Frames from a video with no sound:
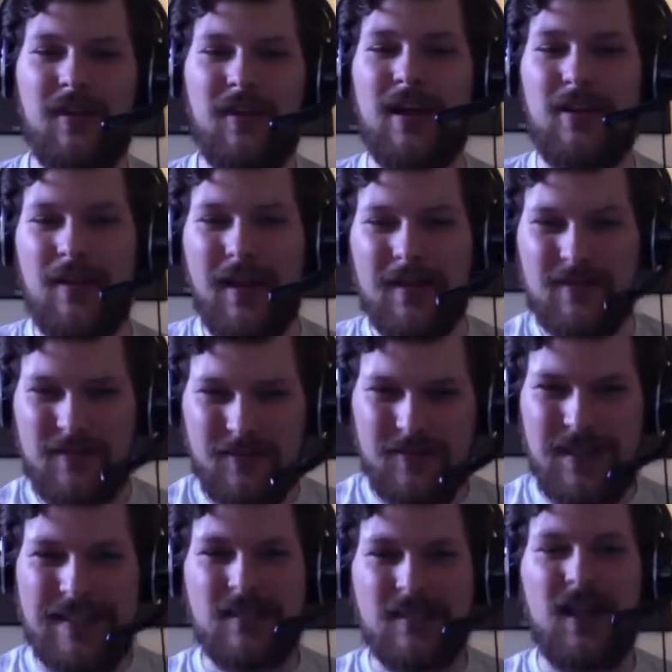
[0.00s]
I know that's
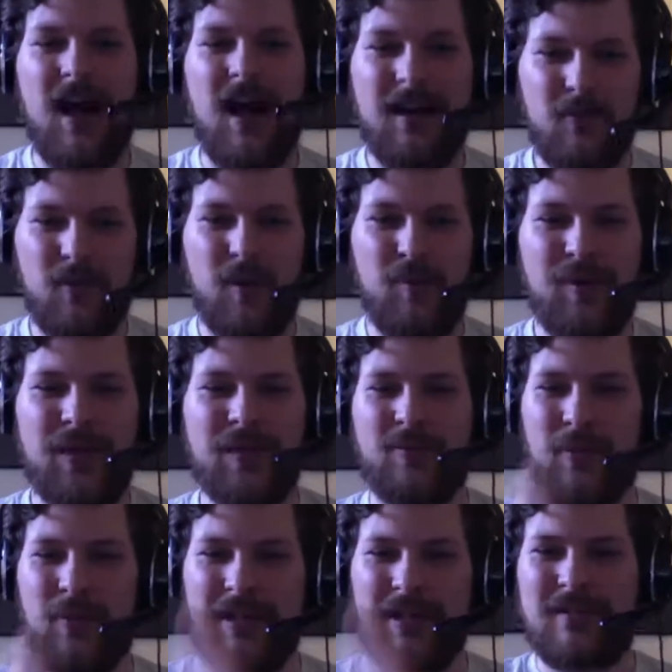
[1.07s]
a lot in one piece,
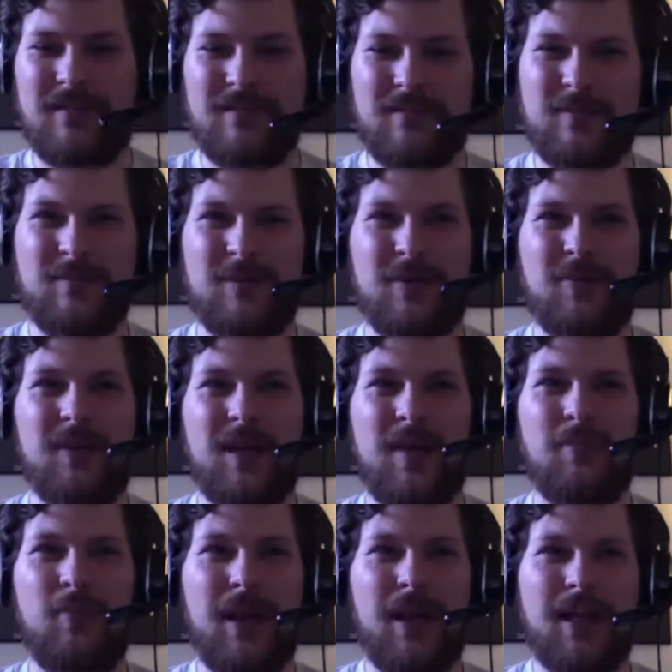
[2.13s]
but we can kind
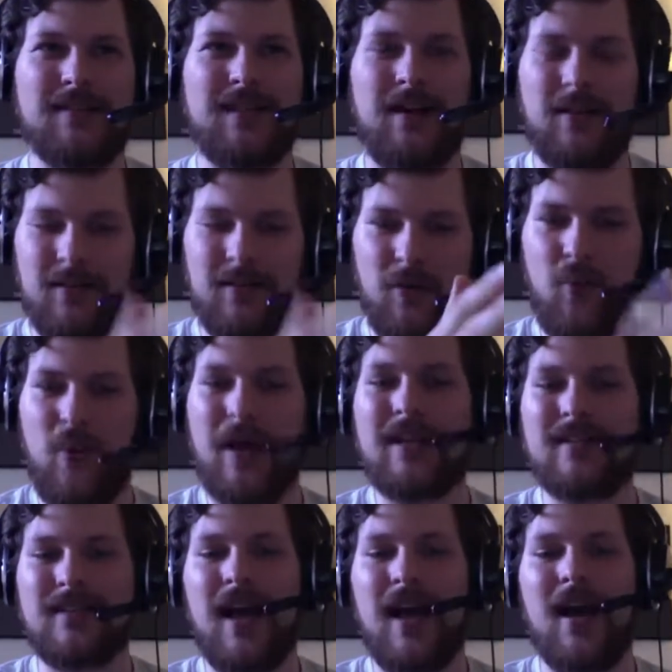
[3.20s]
of break it down as, when
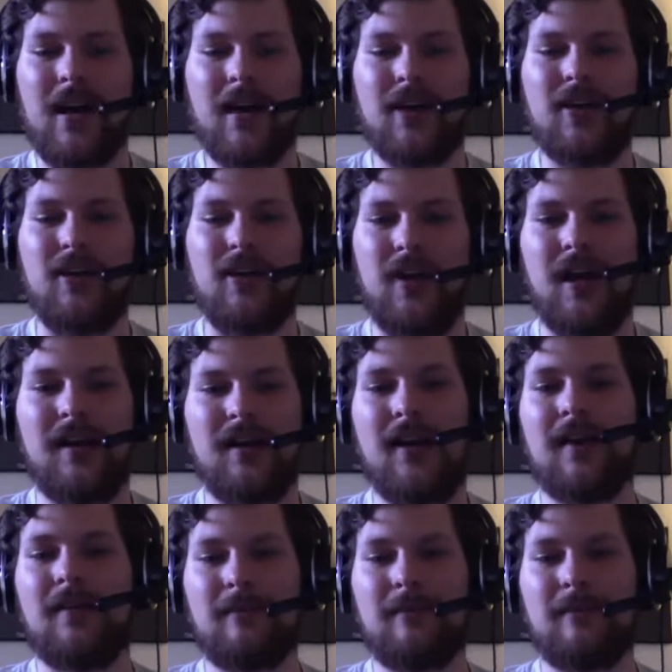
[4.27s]
is Ionic a good idea?